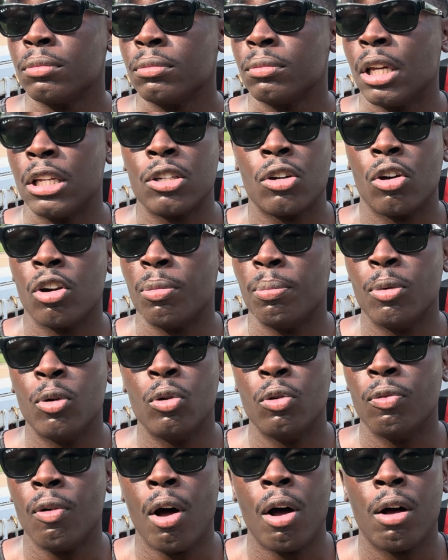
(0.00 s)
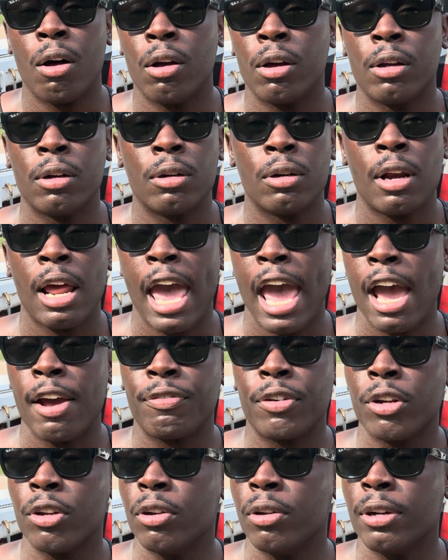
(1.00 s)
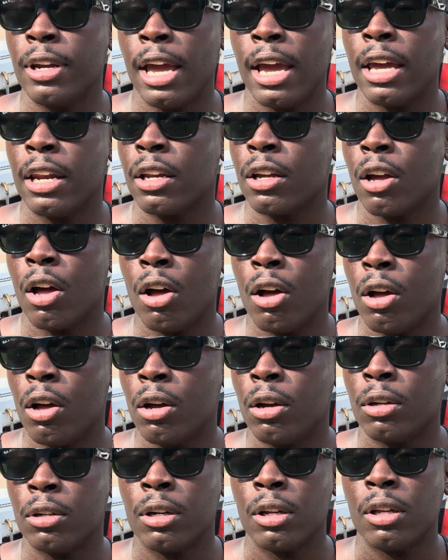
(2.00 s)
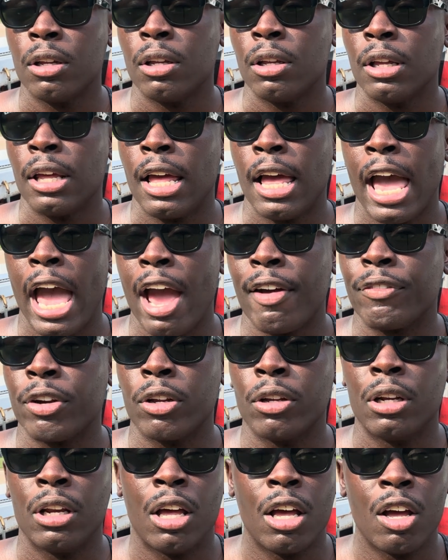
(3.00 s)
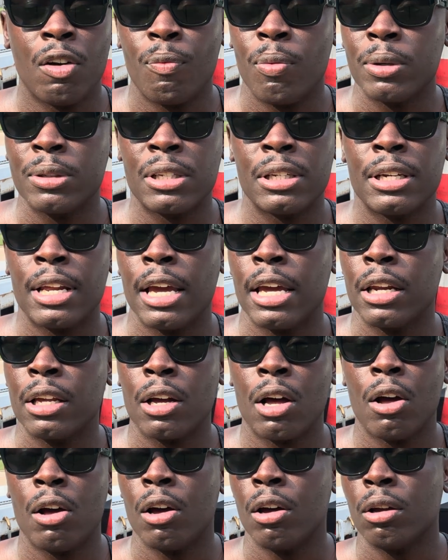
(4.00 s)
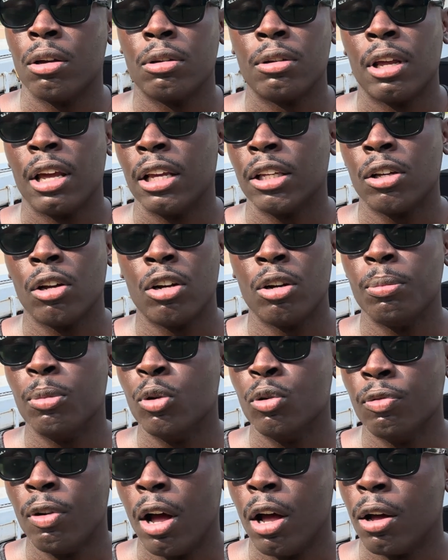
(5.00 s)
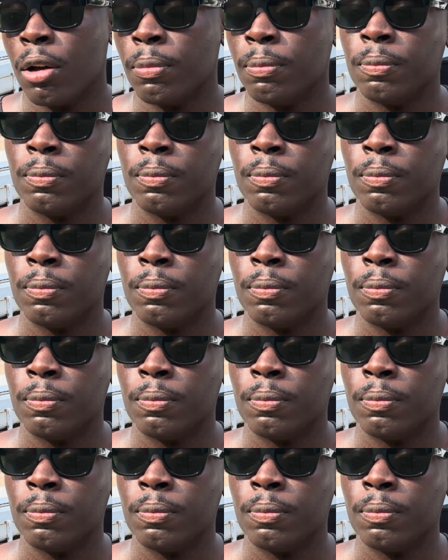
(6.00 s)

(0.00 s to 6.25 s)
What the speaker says: It's going to move on after you're dead and gone, after your loved ones are dead and gone. It's going to move on.